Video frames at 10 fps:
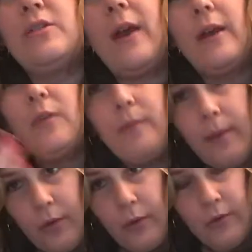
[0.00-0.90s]
to try to
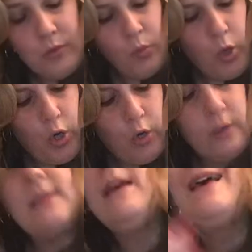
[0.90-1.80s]
remember those
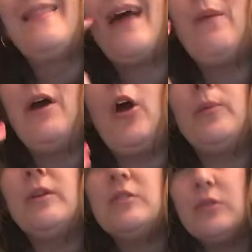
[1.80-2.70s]
words. That will
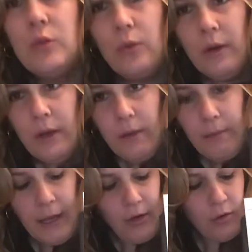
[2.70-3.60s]
help you to
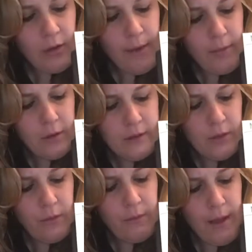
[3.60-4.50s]
make your number.
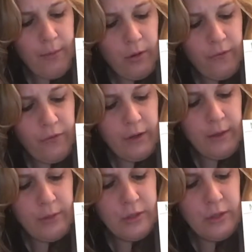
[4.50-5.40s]
So remember, for
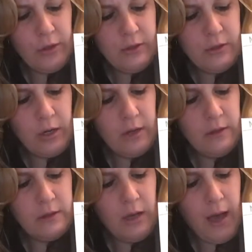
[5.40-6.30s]
number 2, you start
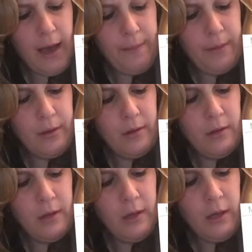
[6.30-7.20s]
at the top
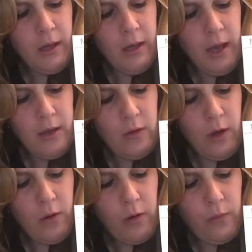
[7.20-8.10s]
and you
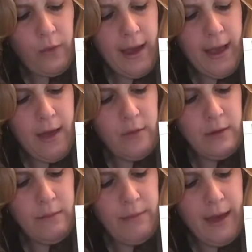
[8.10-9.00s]
go around
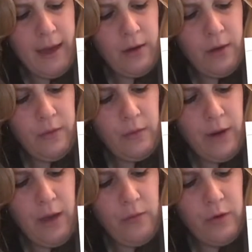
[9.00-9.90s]
and back on the
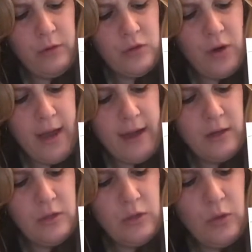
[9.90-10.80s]
railroad track,
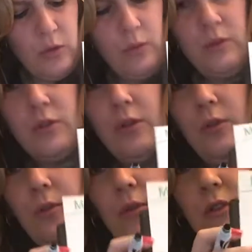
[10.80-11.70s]
2,
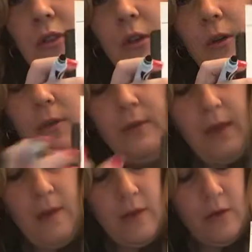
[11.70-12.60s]
2, 2.
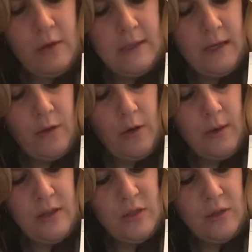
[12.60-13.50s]
And then your 0
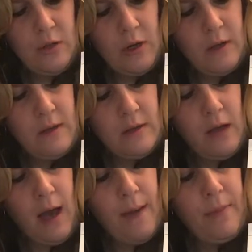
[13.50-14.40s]
is you start at the
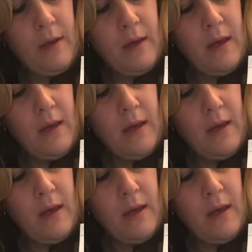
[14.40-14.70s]
top